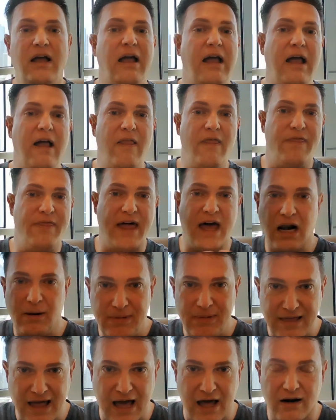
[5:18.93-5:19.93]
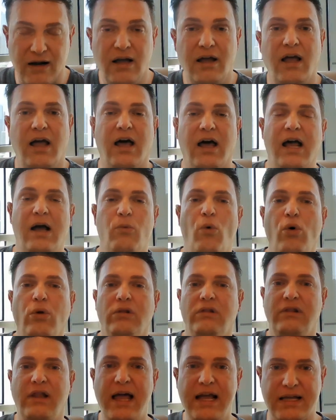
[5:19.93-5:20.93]
and that'll be that. And I
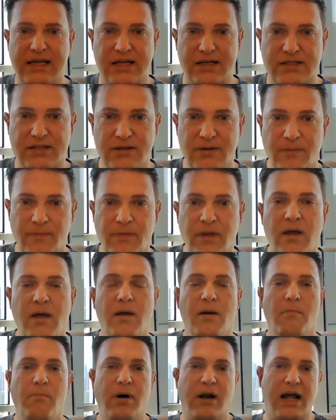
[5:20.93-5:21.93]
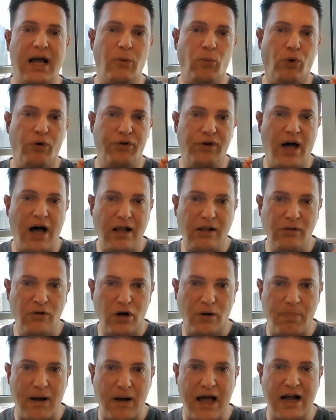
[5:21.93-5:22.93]
won't like it, but I will not
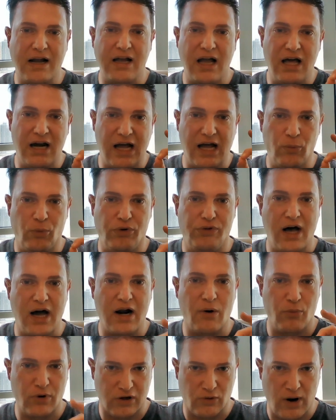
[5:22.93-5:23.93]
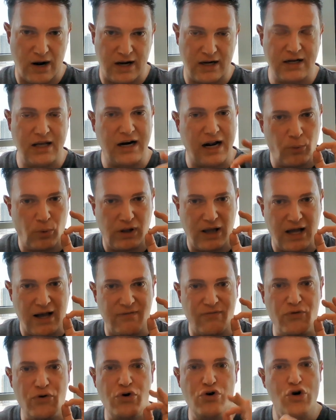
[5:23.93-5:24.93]
look back and I will not regret it. And I will
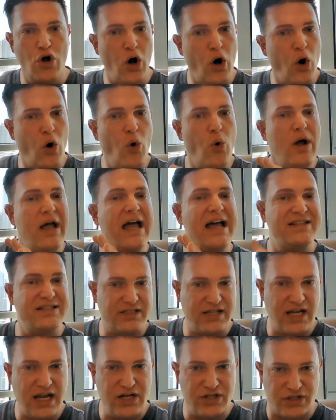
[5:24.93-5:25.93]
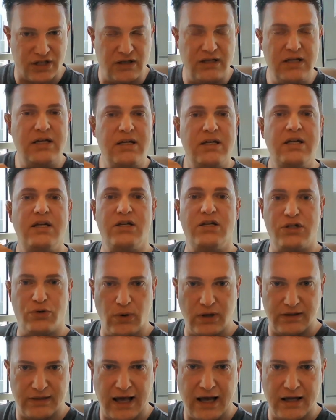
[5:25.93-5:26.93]
have no hesitation in
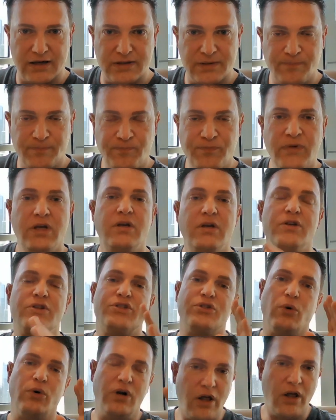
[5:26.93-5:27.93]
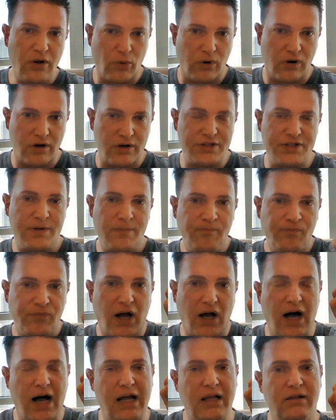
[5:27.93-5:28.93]
doing that. So in other words,
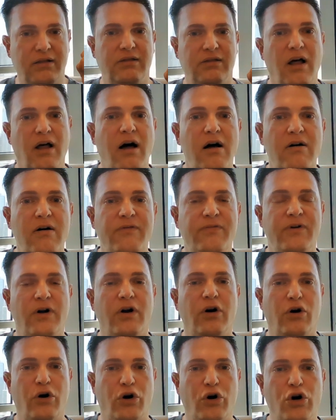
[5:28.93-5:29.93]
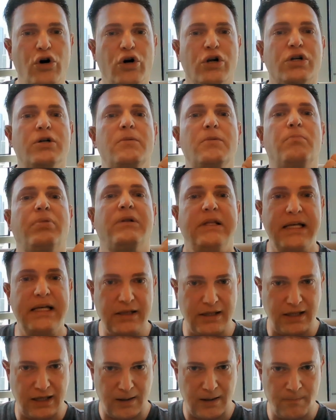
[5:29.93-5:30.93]
I love her
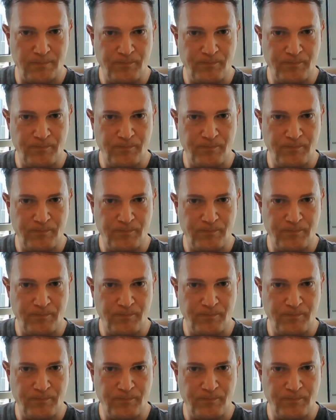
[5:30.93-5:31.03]
completely,